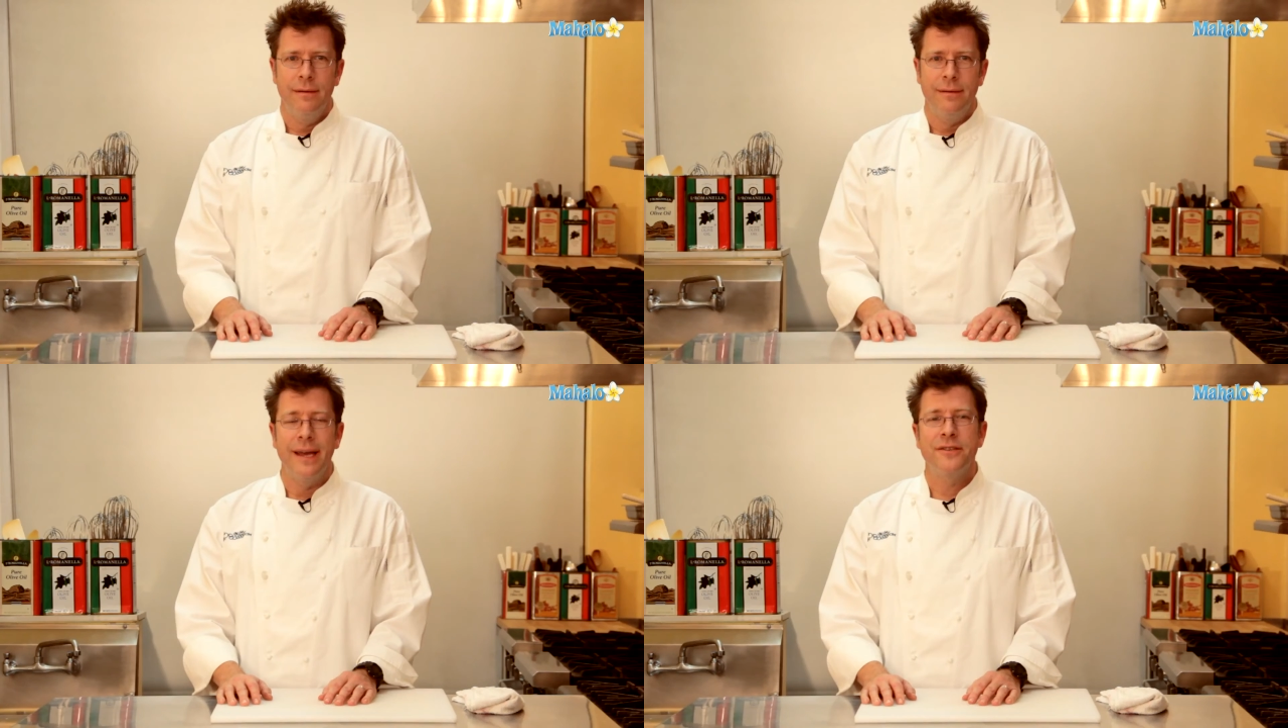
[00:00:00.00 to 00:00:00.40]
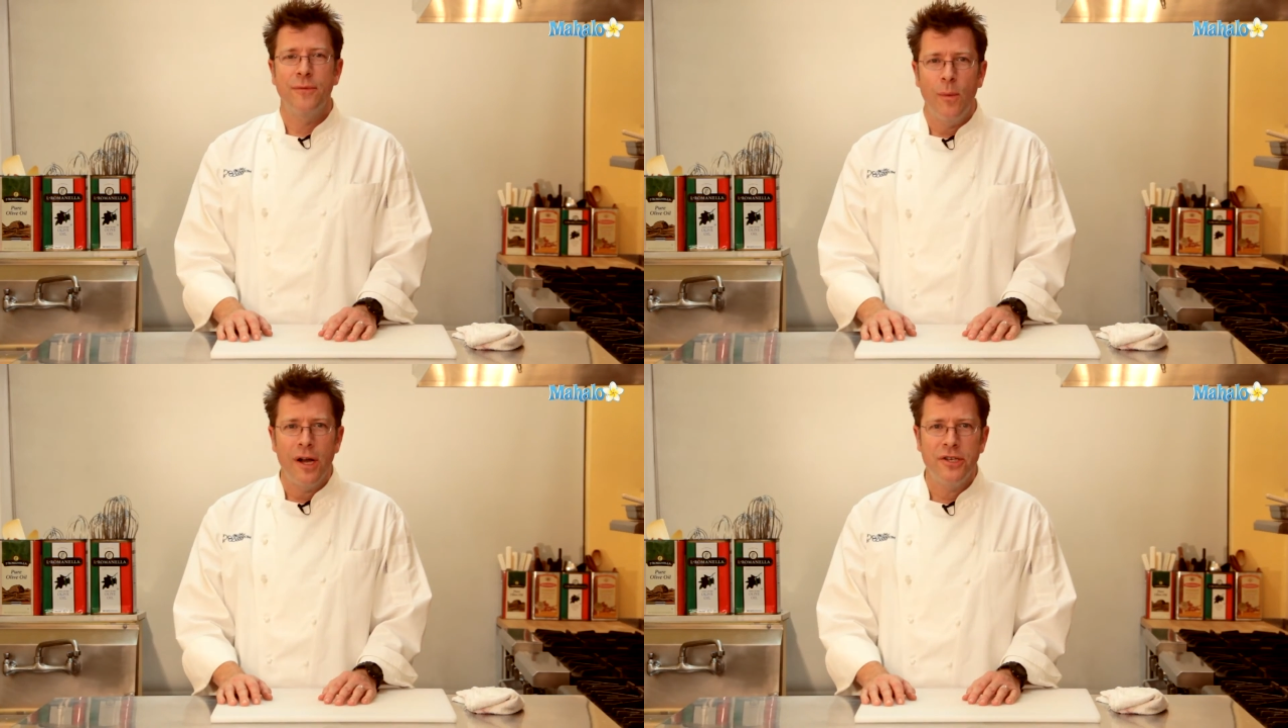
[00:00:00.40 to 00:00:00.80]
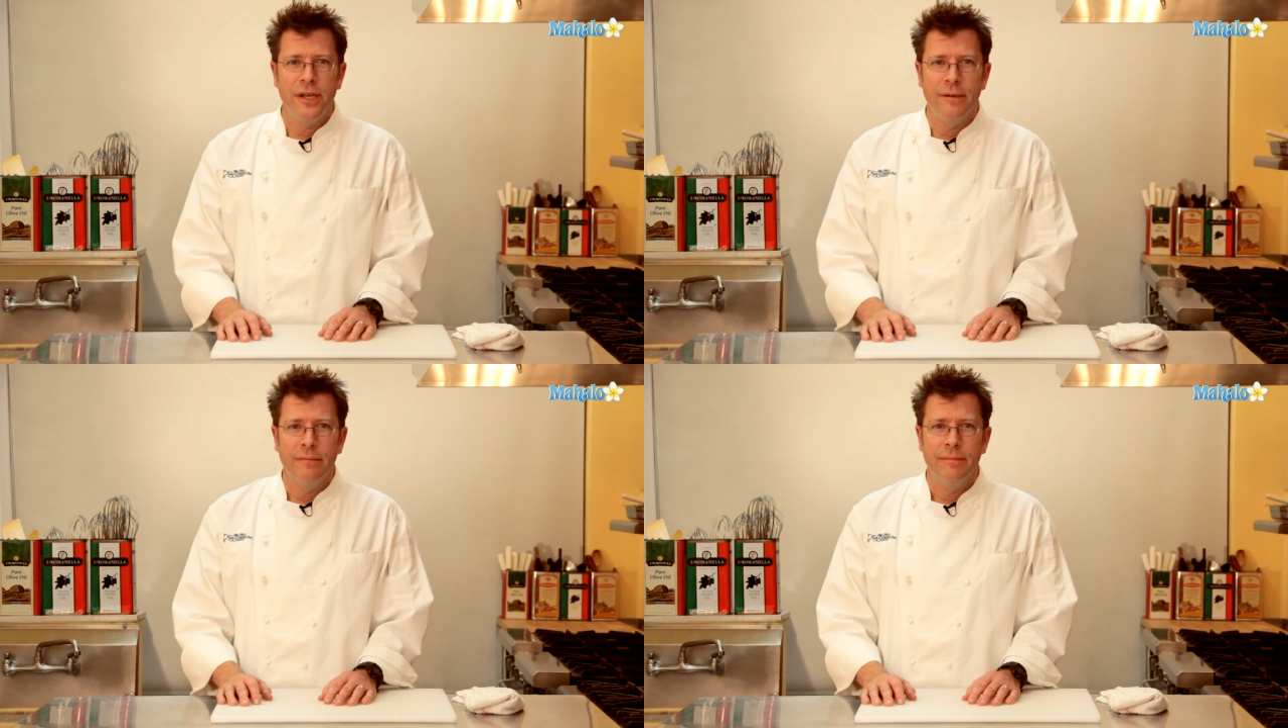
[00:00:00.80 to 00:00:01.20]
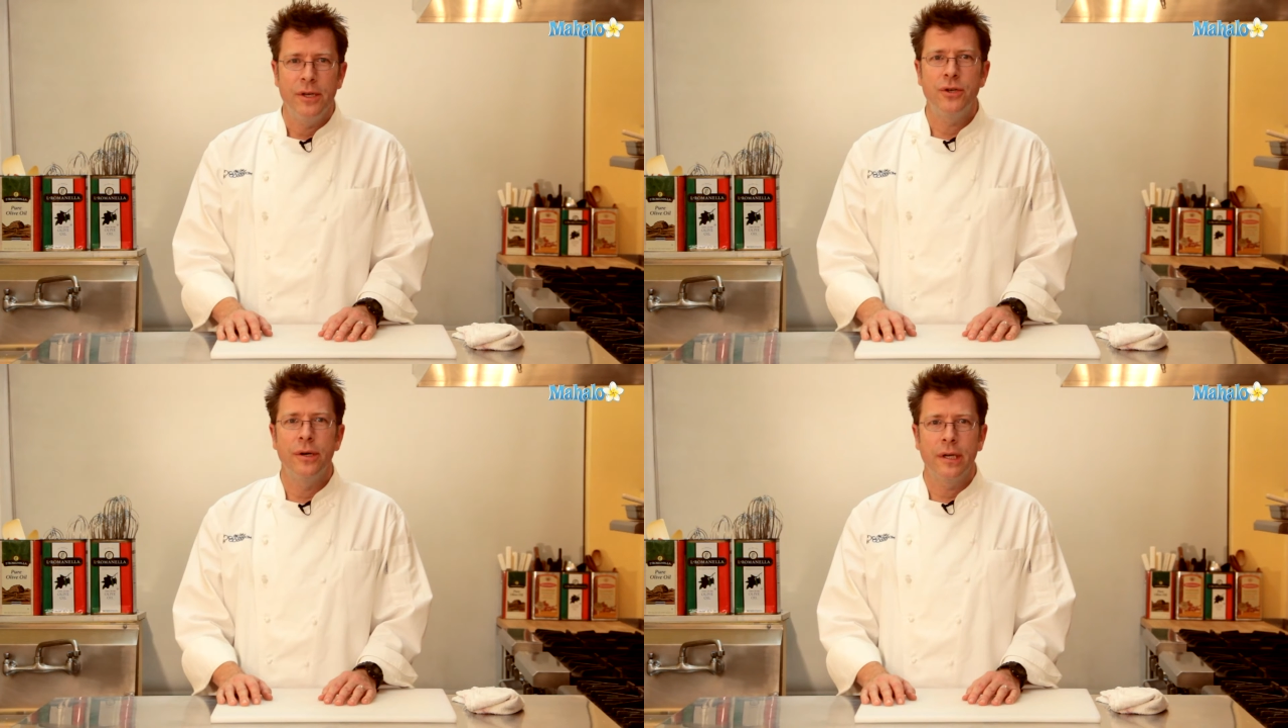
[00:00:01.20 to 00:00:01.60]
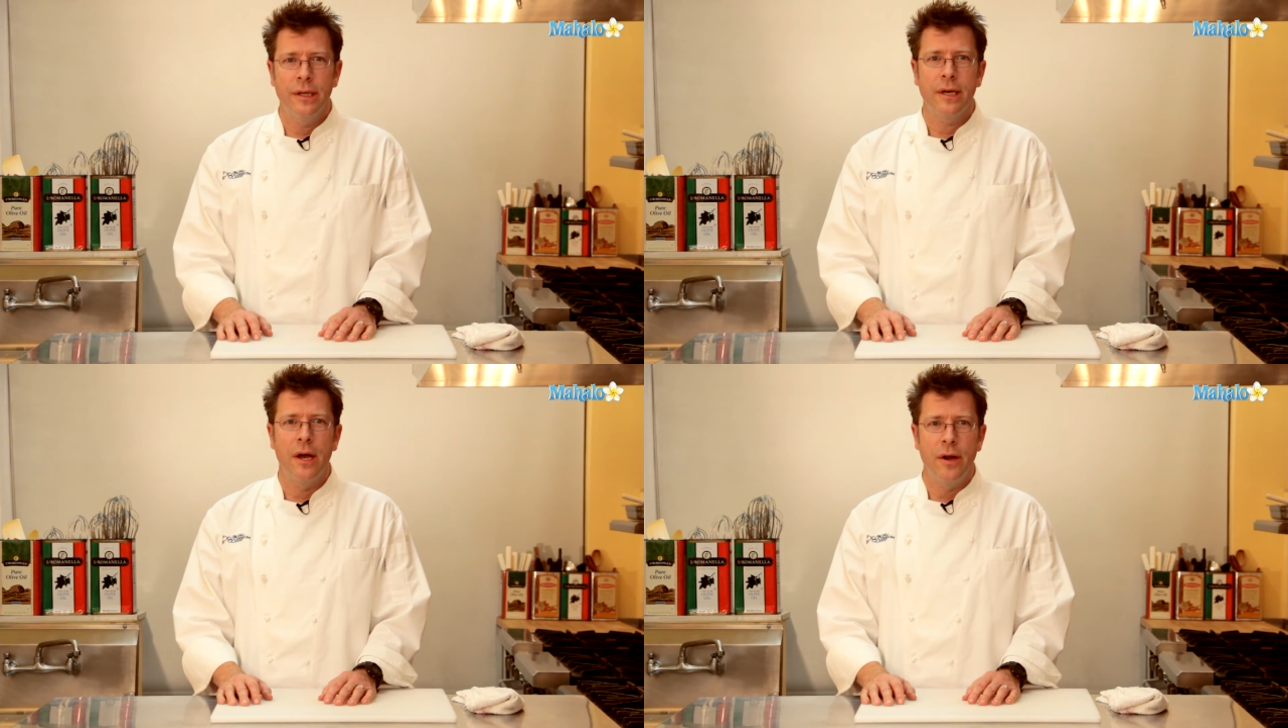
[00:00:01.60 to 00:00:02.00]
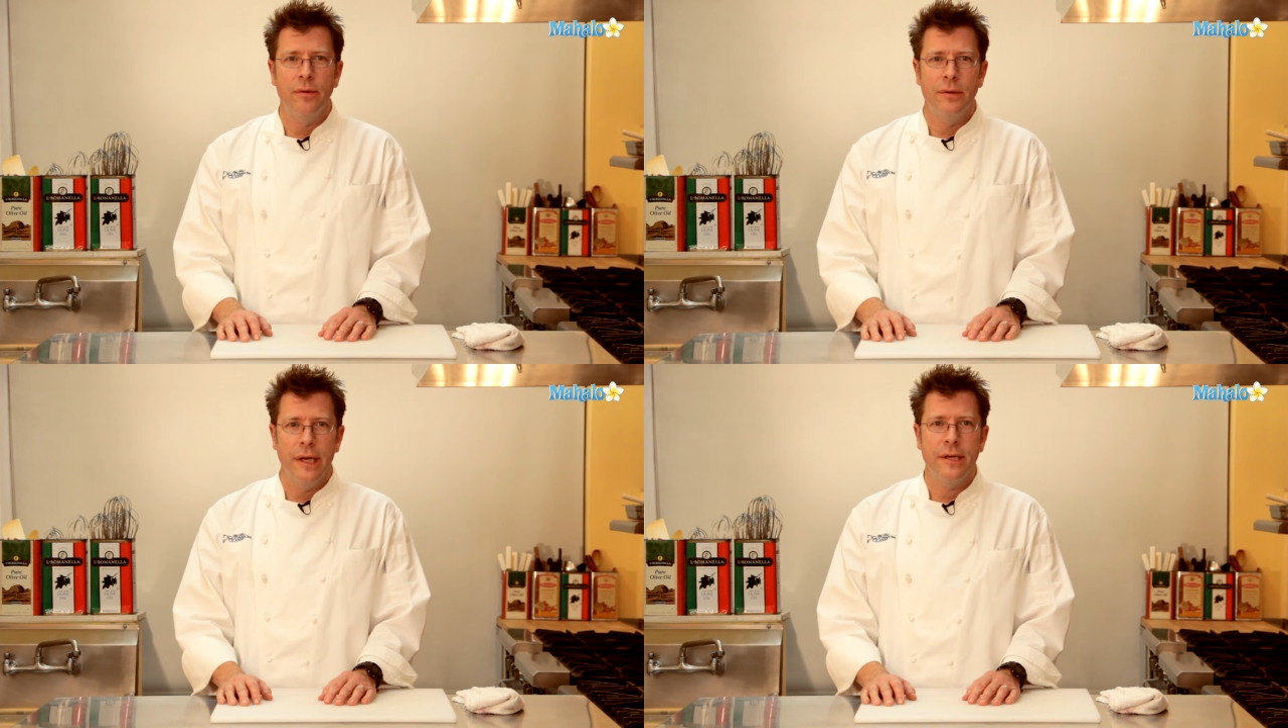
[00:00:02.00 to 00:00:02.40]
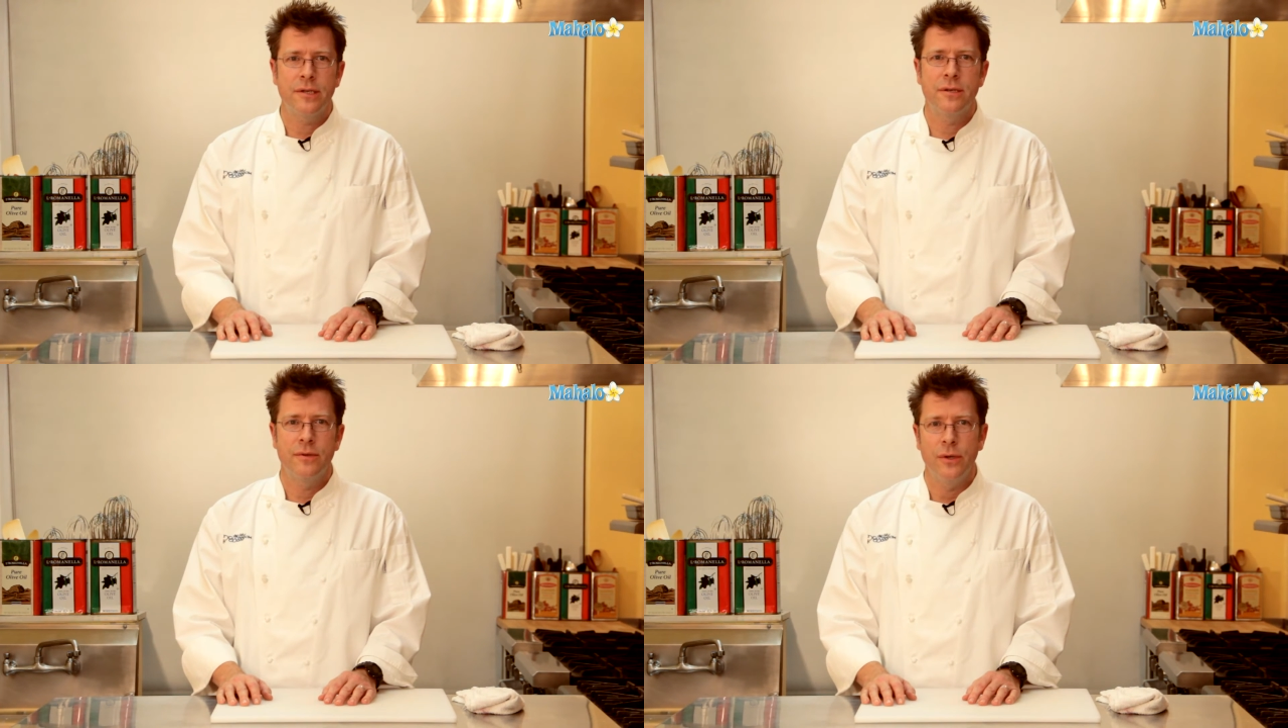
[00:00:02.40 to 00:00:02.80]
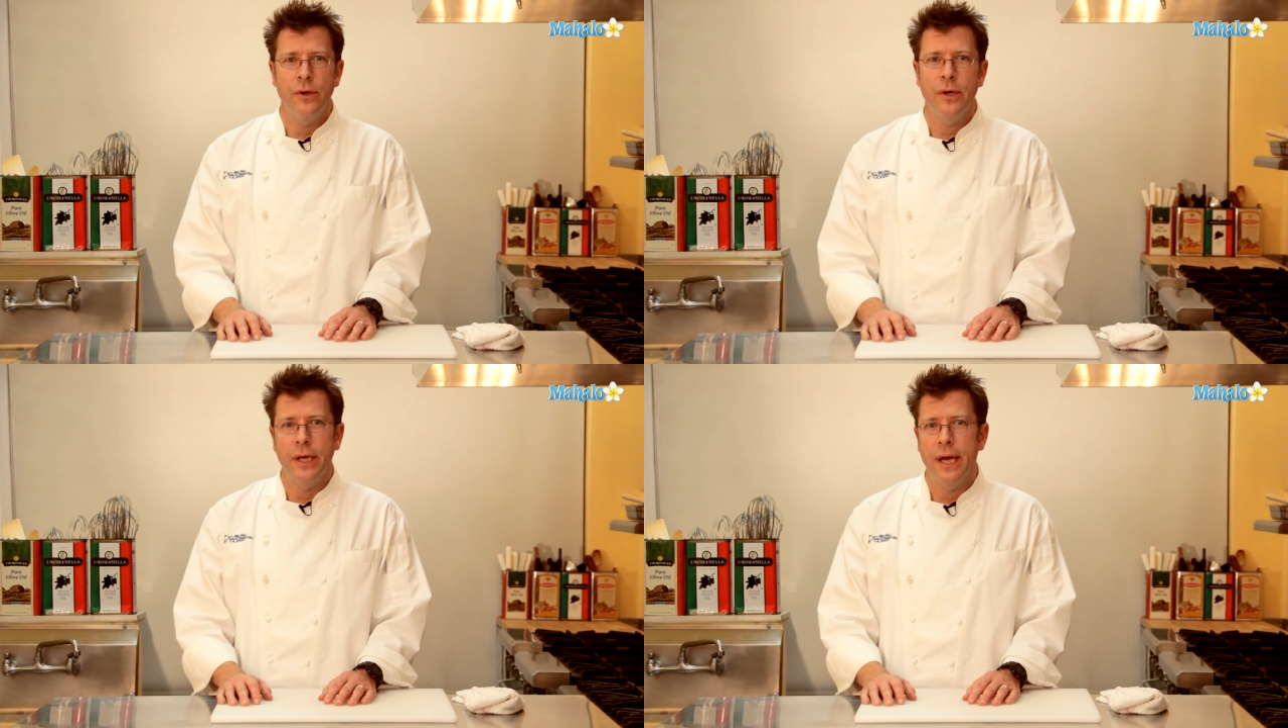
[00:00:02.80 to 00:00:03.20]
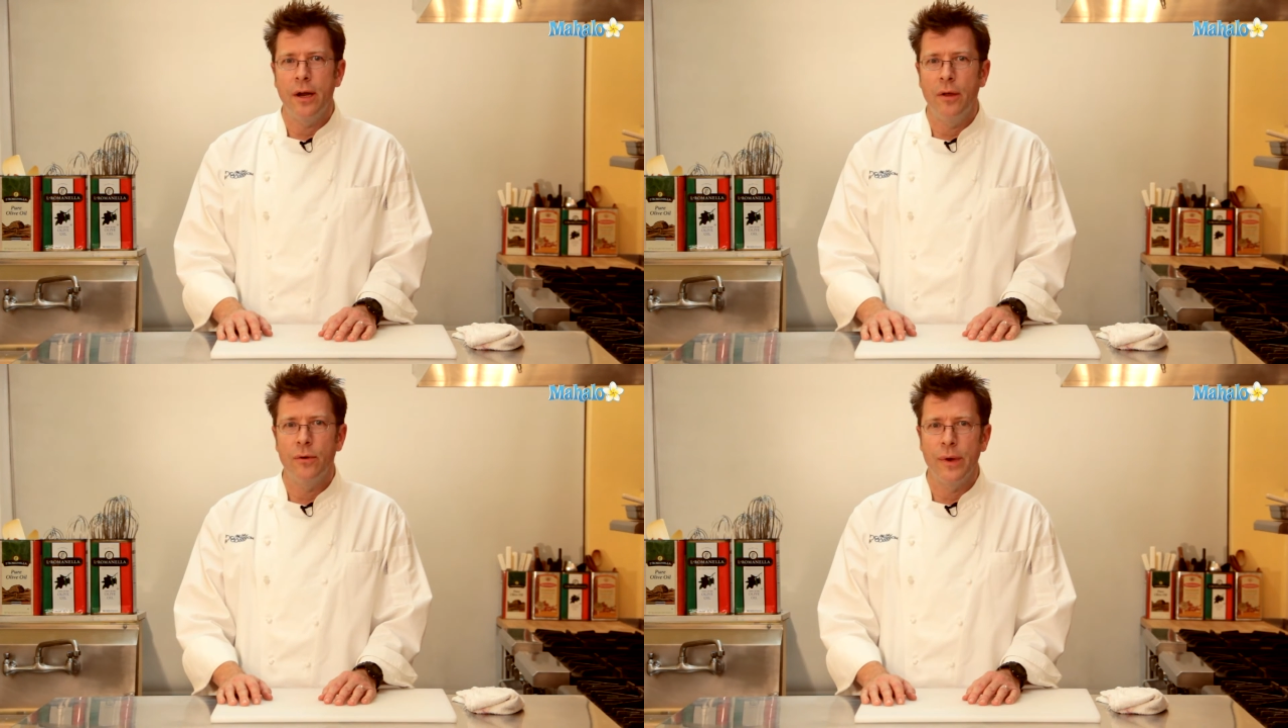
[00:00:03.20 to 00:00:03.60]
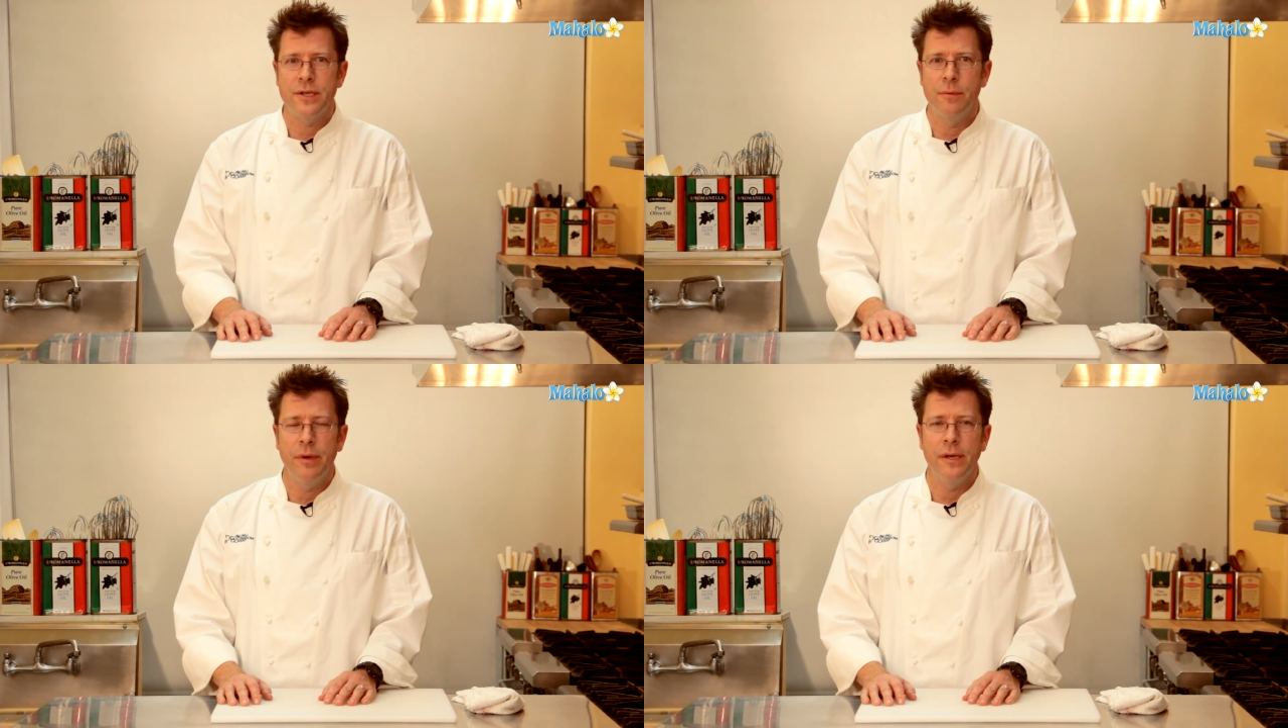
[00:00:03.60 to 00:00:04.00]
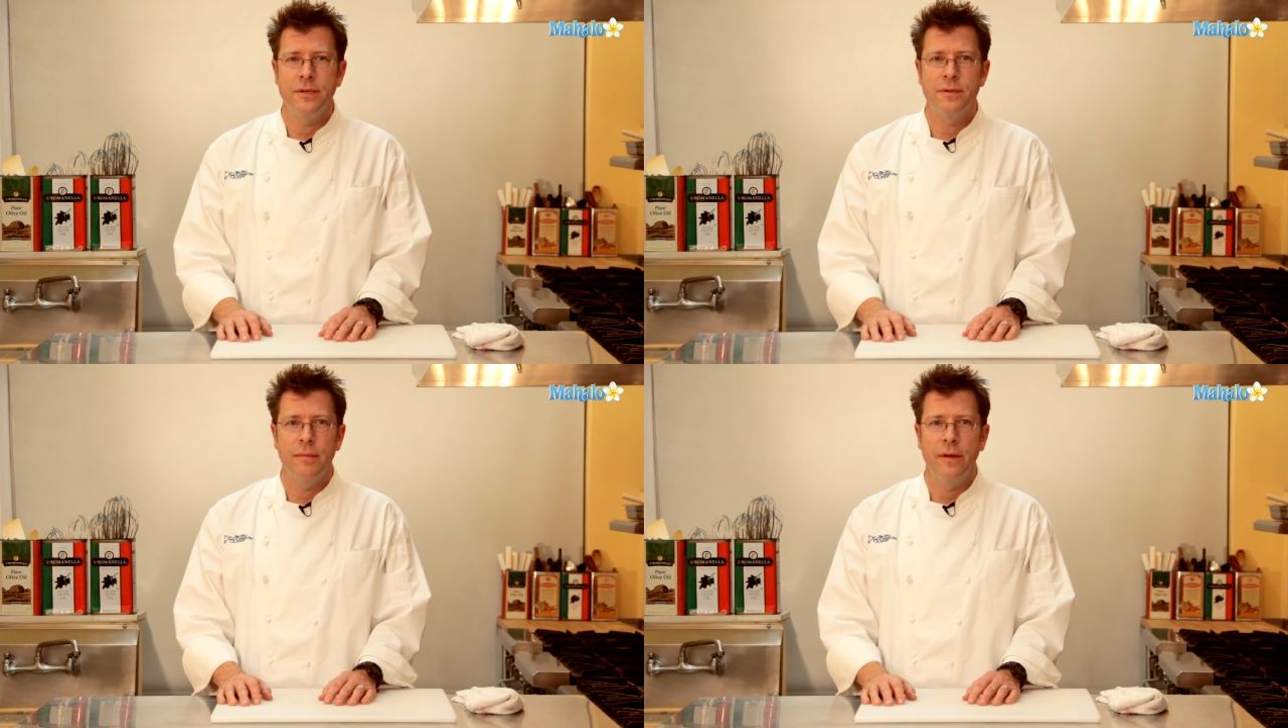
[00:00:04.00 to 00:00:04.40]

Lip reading: Thanks for watching. Be sure to click on other links so you can get other recipes.